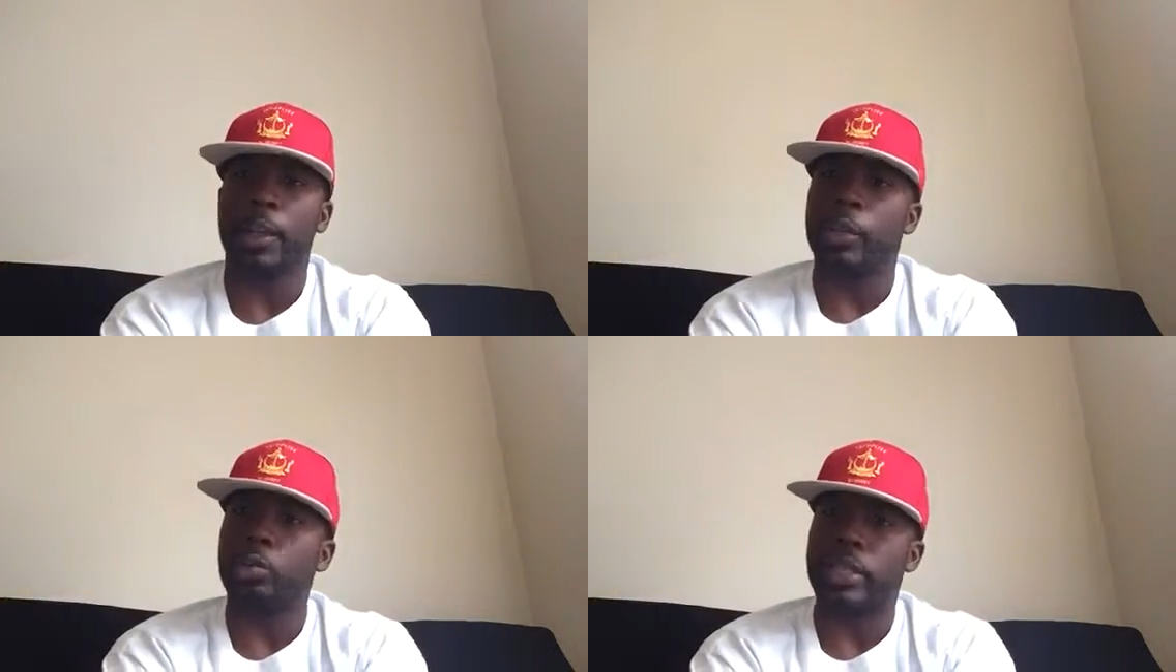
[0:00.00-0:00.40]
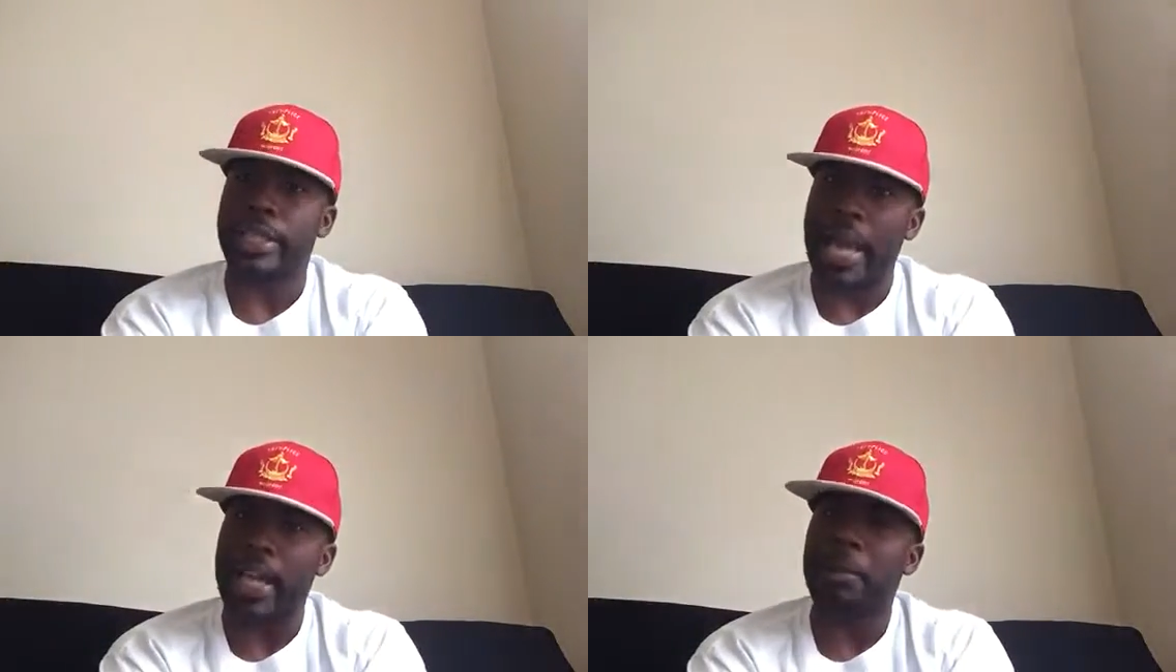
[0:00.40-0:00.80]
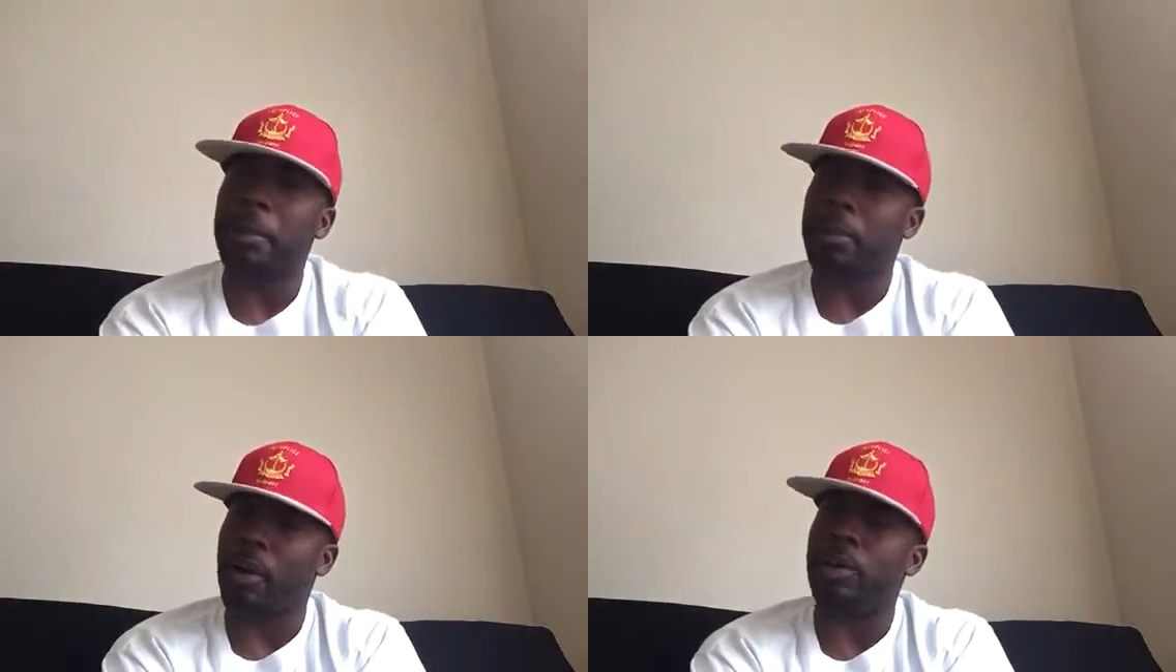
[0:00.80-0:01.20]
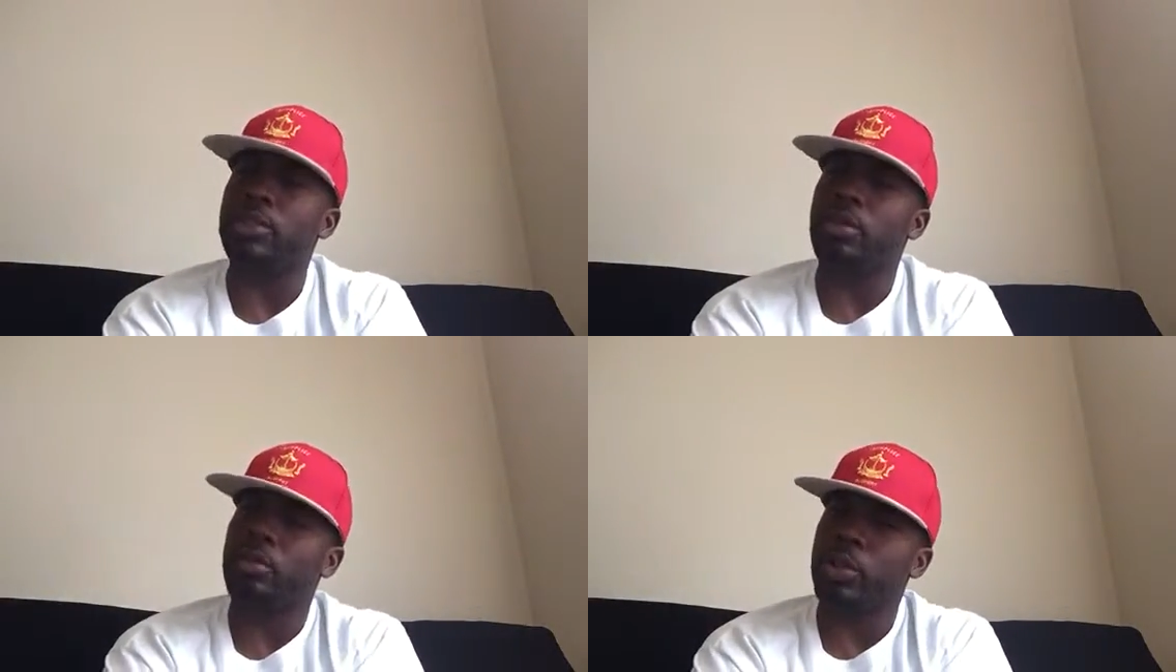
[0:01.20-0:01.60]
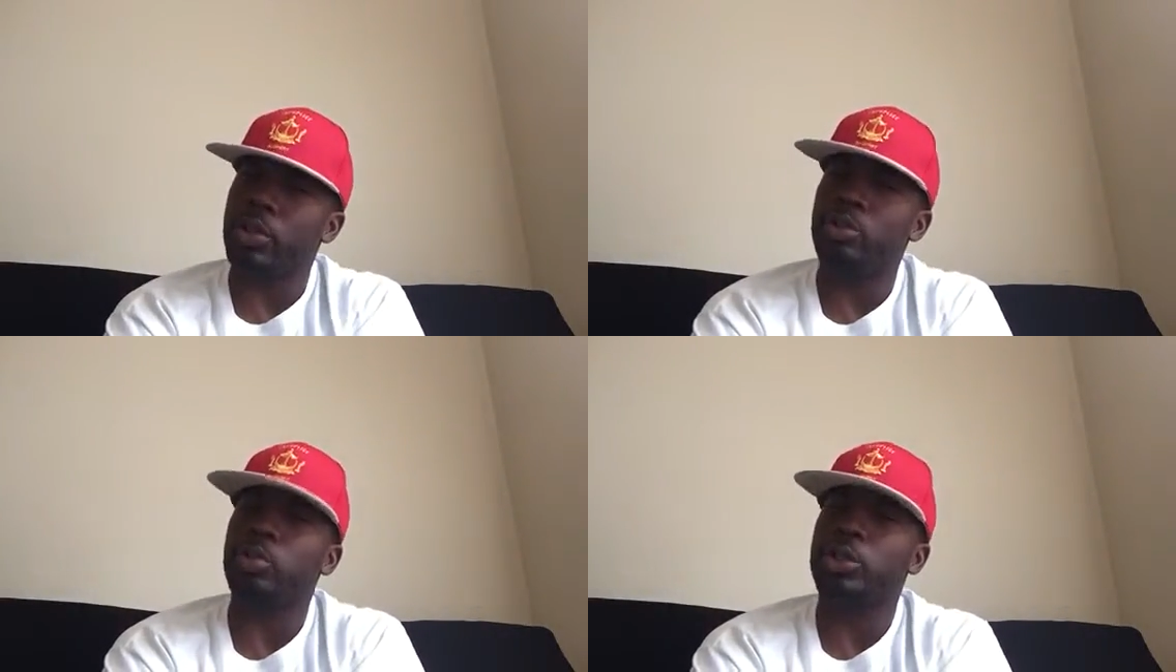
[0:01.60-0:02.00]
Use the document, but also
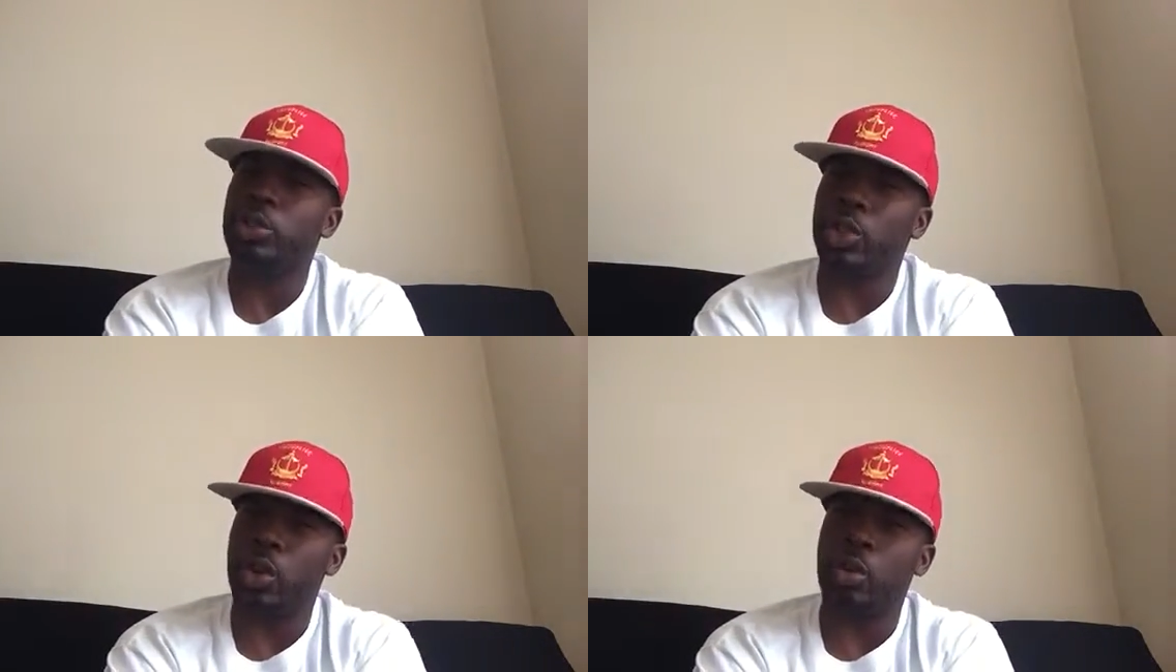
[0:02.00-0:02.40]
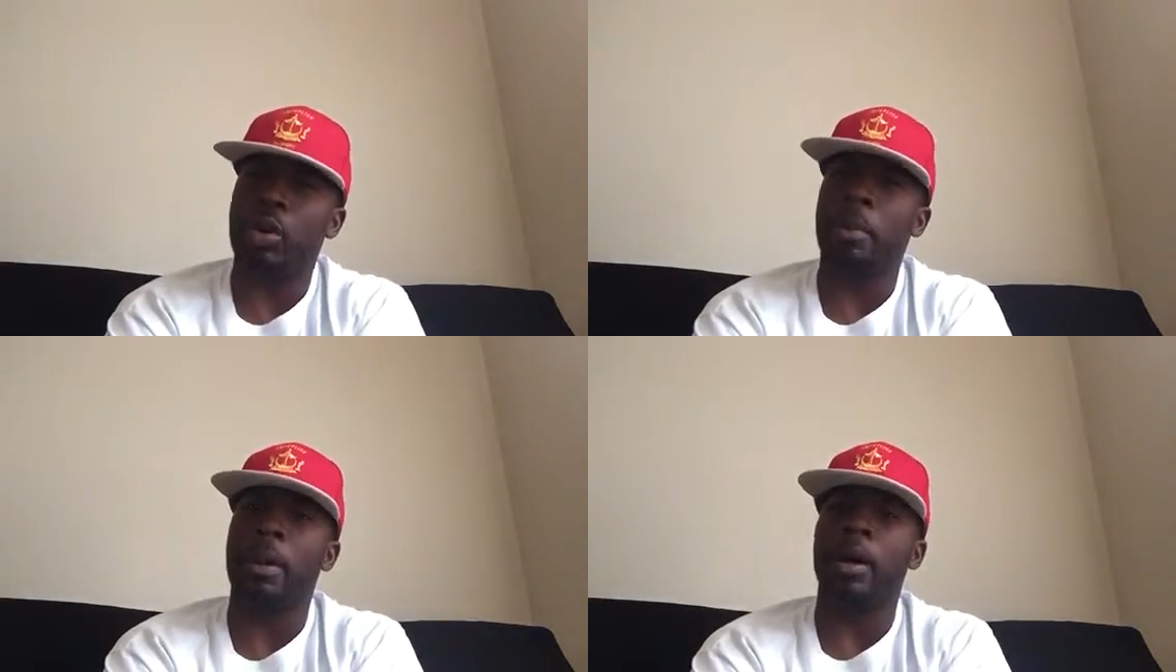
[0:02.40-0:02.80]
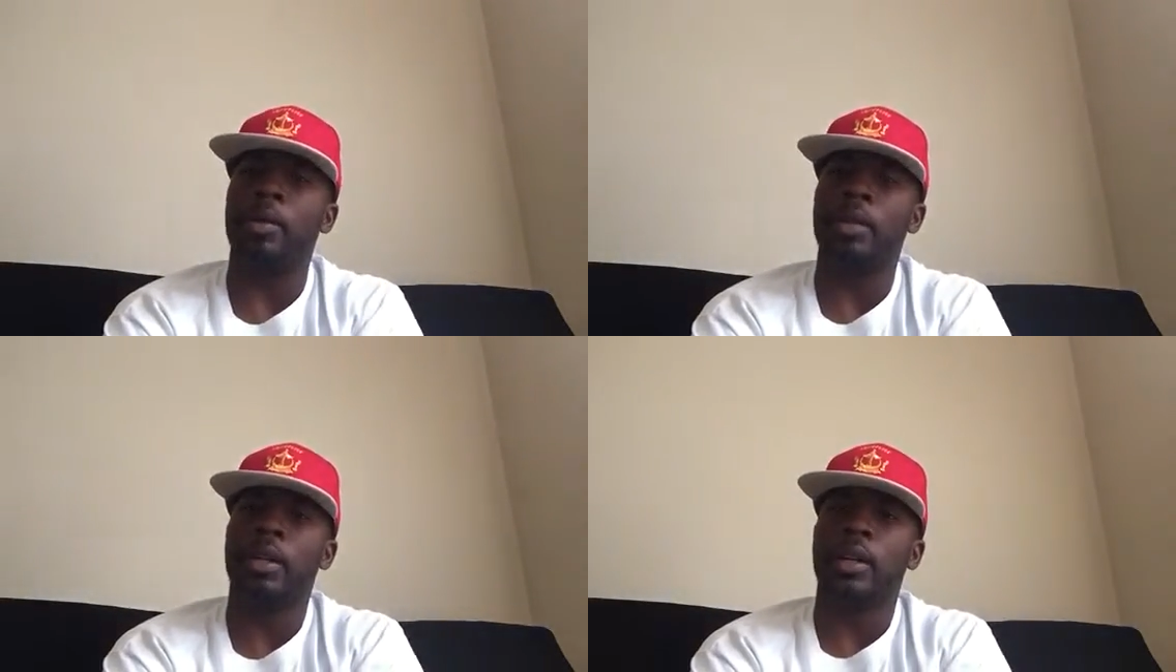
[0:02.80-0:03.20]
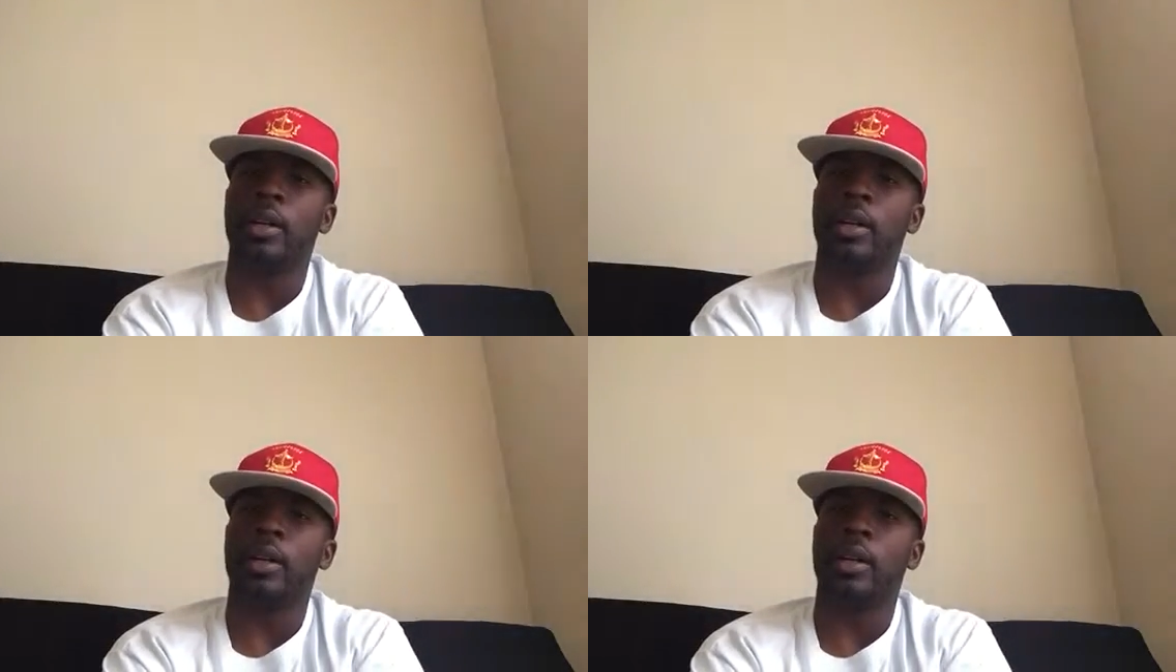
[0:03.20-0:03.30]
use what you know about